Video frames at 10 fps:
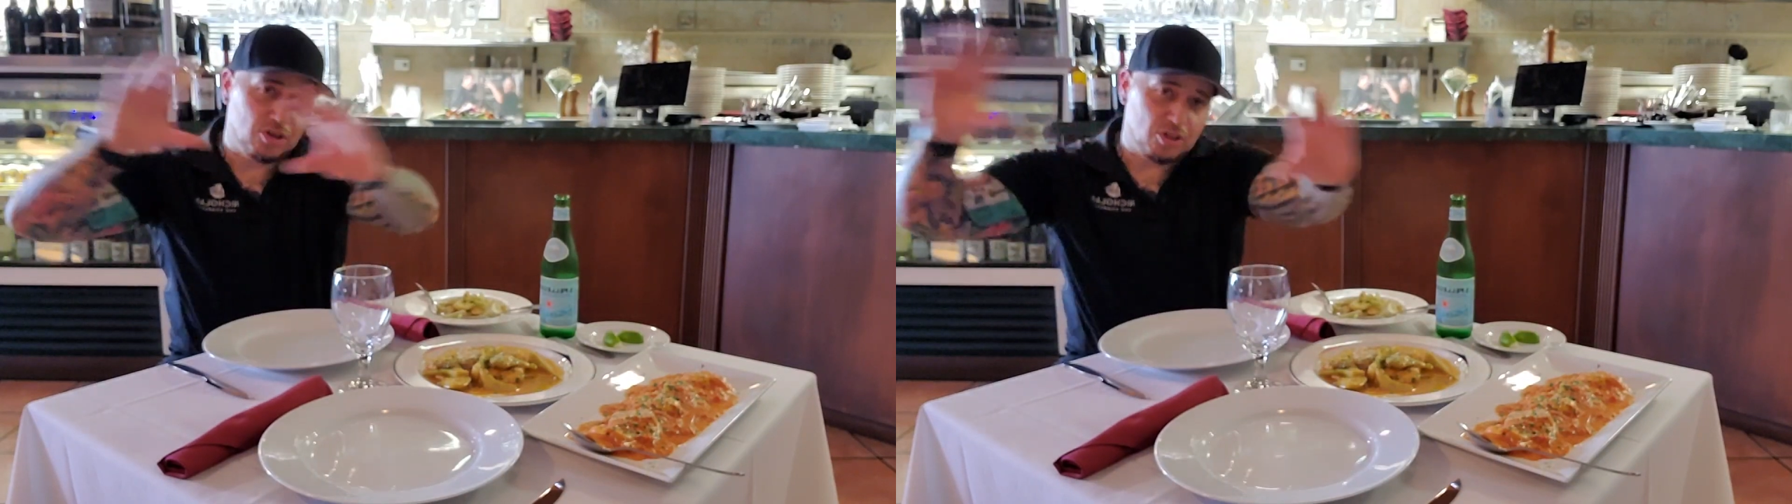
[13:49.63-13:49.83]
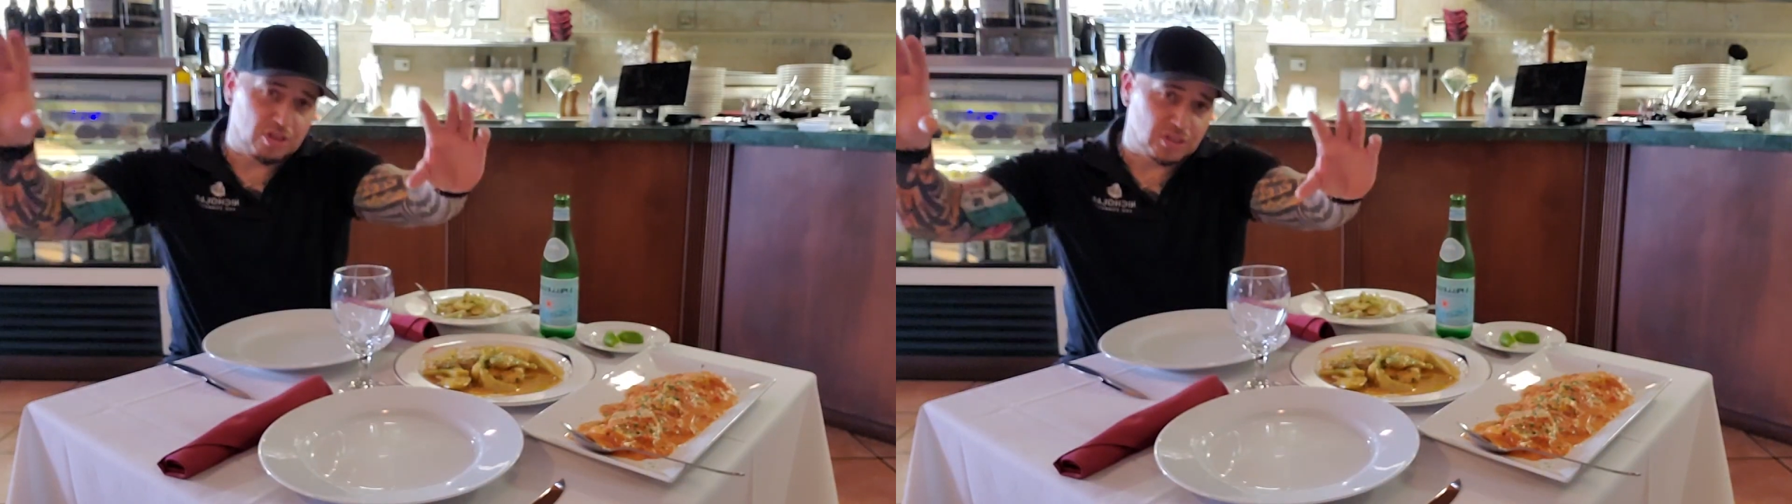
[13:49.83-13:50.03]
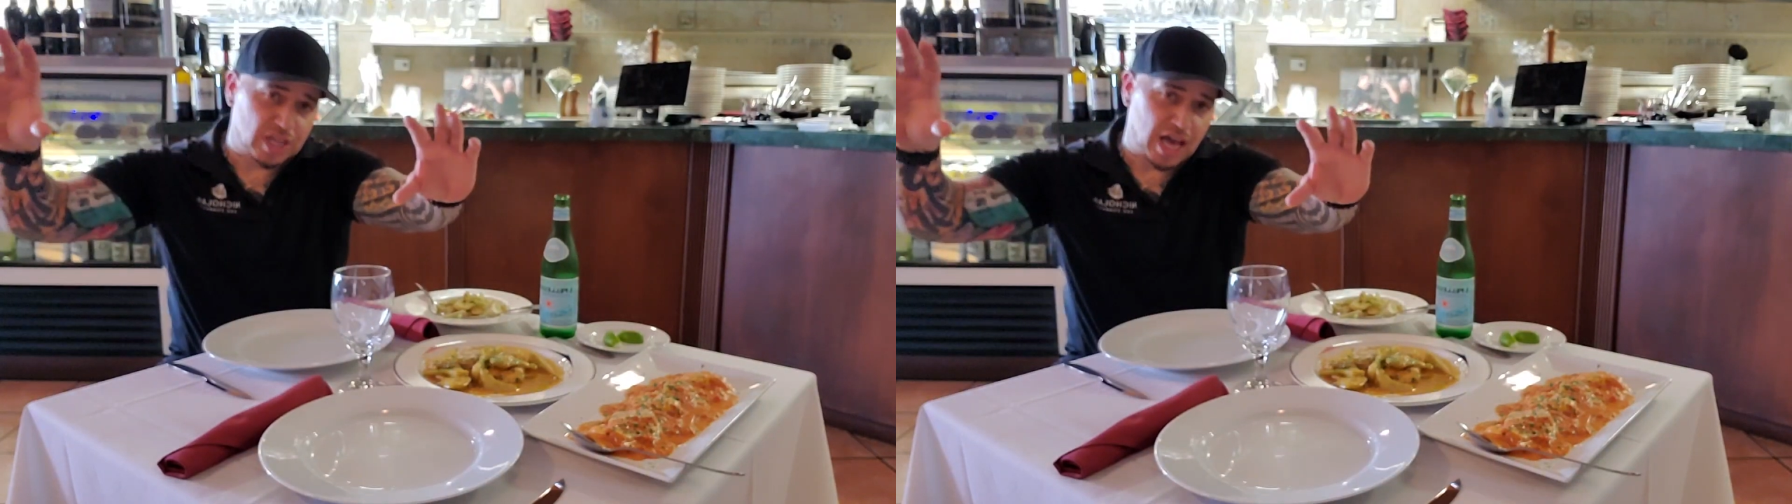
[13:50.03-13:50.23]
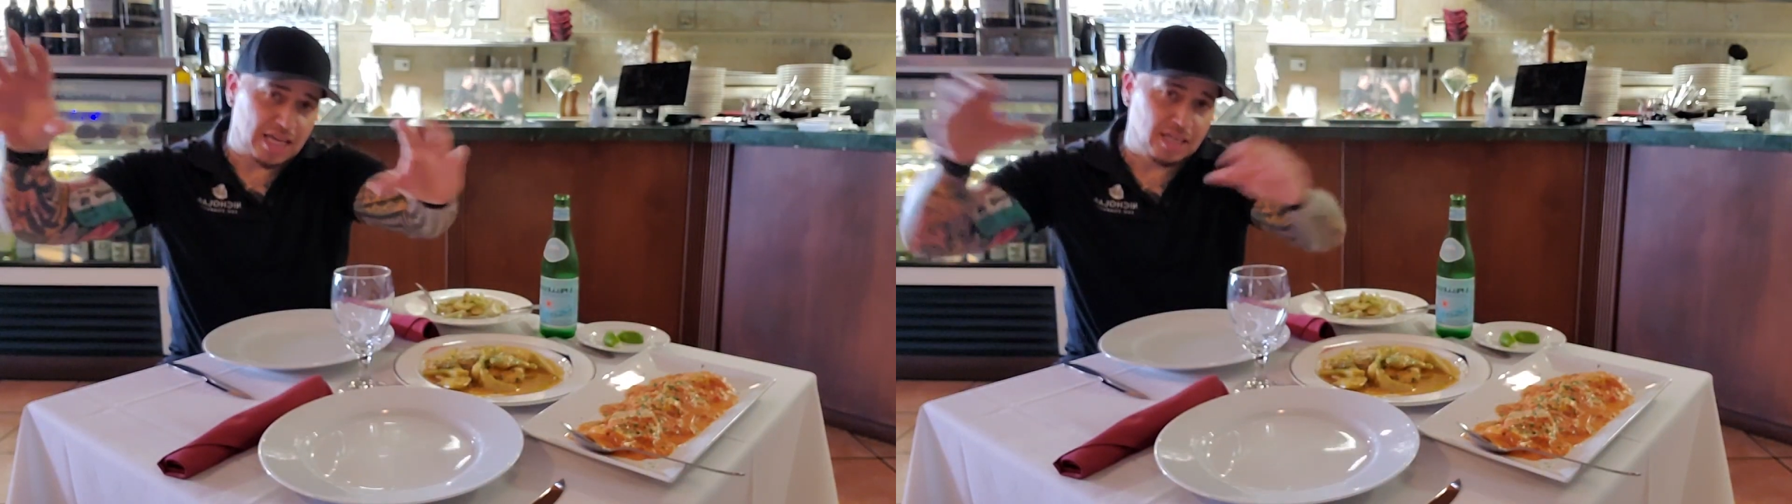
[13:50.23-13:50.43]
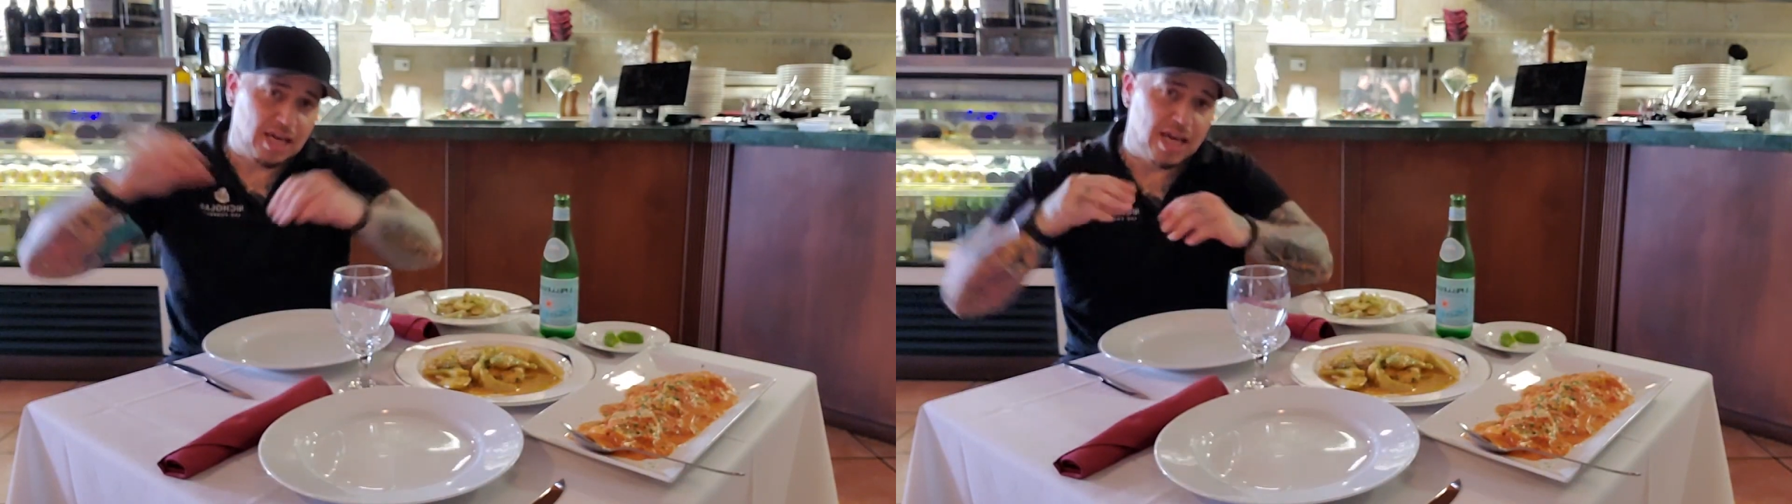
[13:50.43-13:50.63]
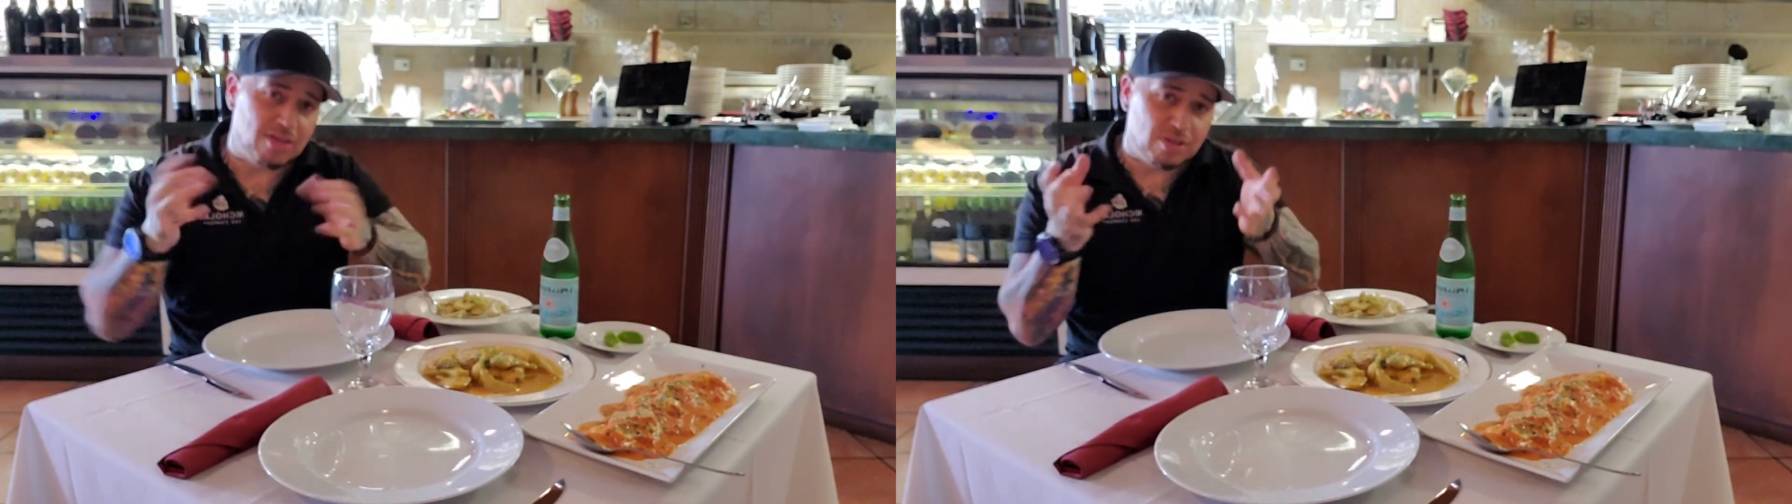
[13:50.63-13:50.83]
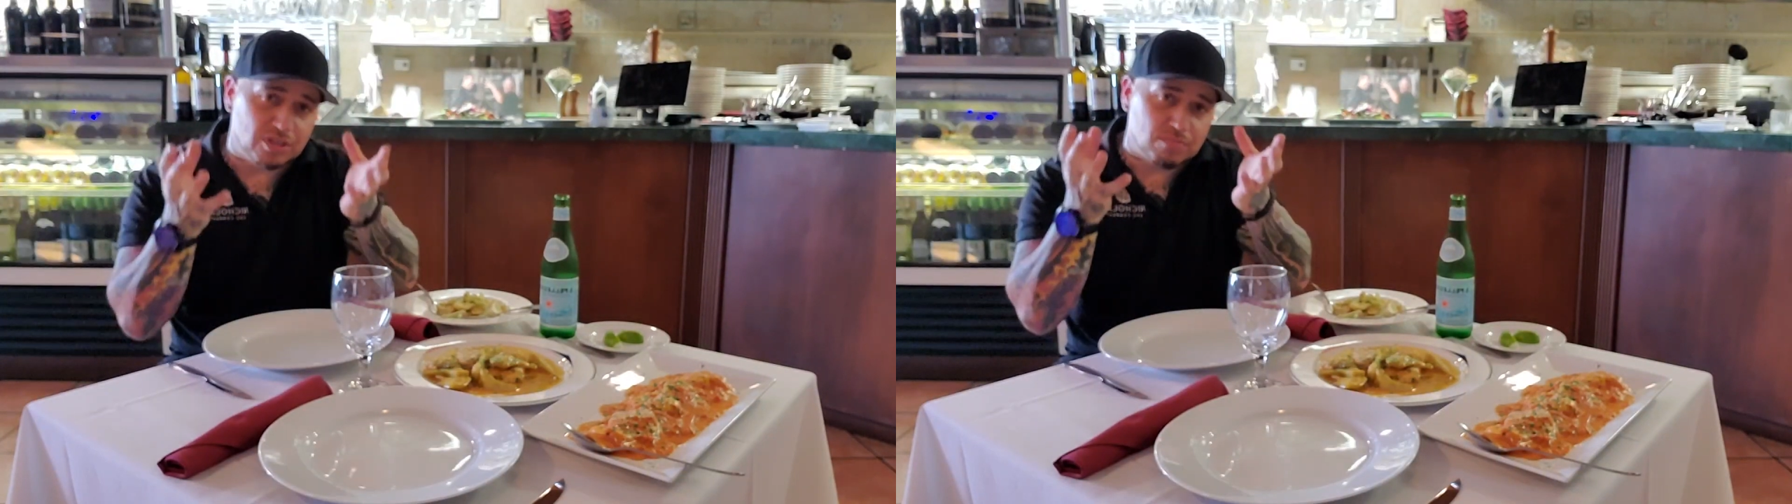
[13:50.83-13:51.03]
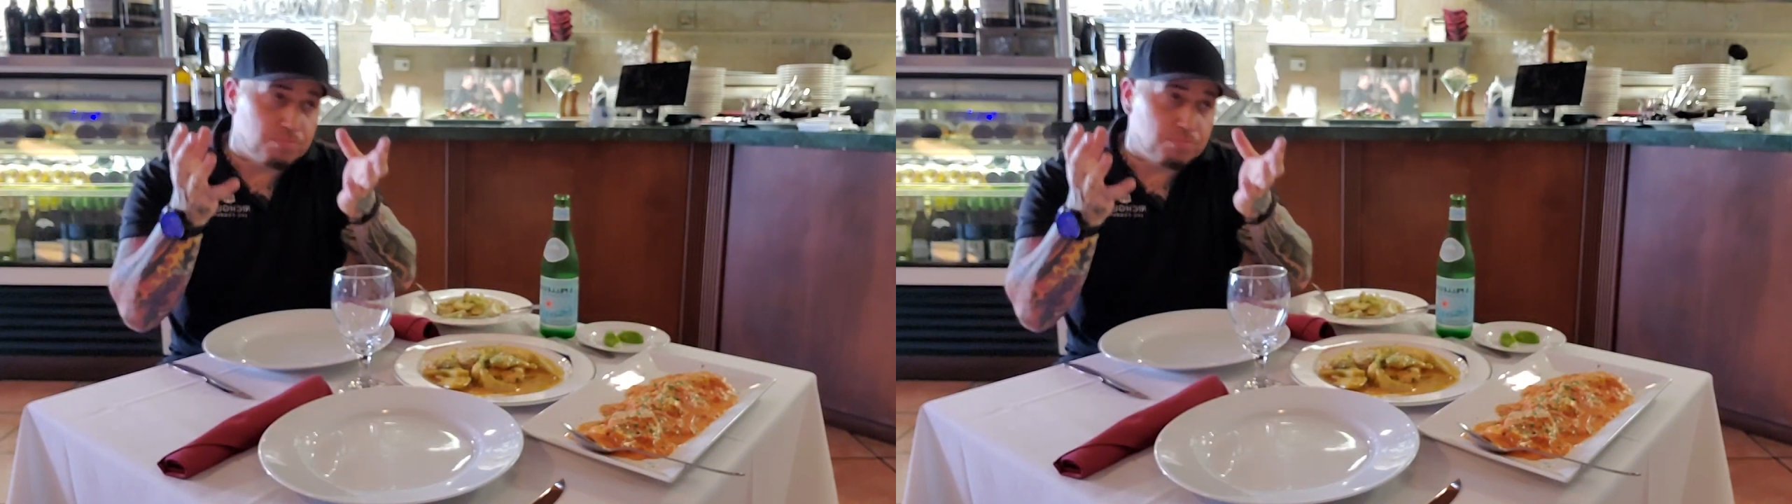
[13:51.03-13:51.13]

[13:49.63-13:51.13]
the sign and this